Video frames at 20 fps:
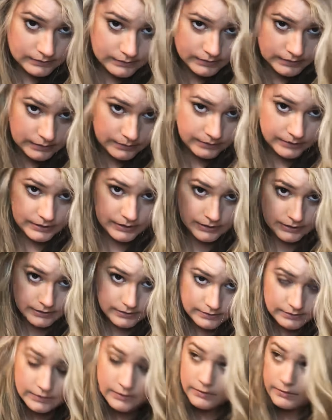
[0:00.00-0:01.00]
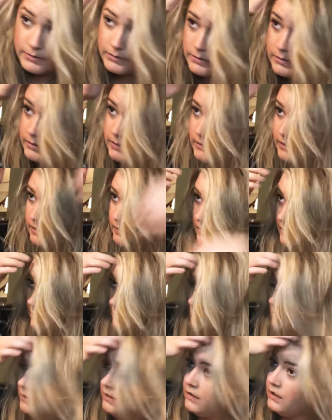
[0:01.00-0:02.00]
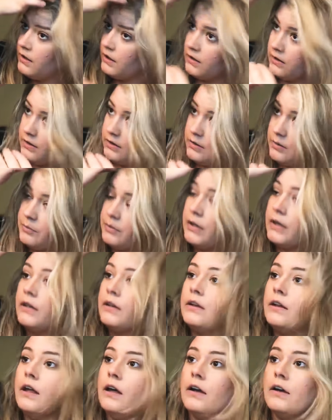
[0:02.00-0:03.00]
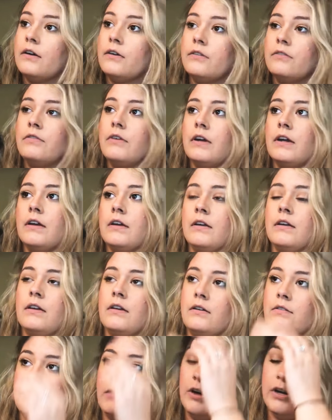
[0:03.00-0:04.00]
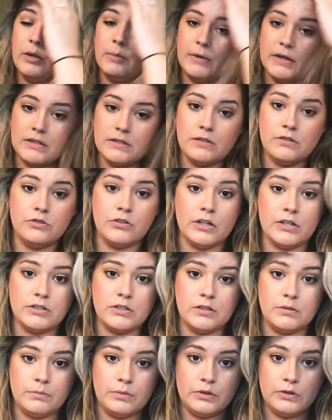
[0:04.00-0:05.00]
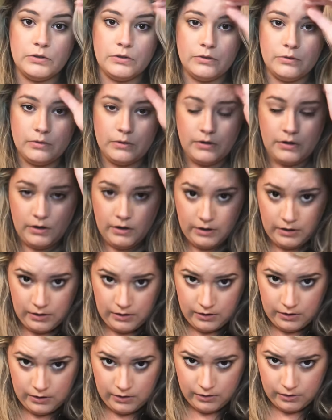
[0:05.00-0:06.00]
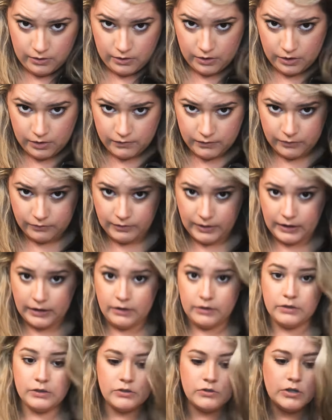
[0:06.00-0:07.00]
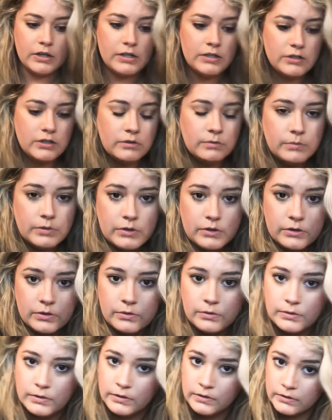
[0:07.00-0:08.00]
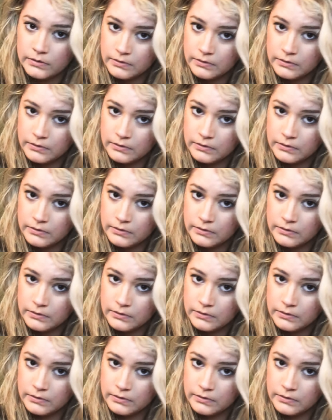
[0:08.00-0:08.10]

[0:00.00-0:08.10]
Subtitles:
There we go. I love volumizing dry shampoo over regular dry shampoo.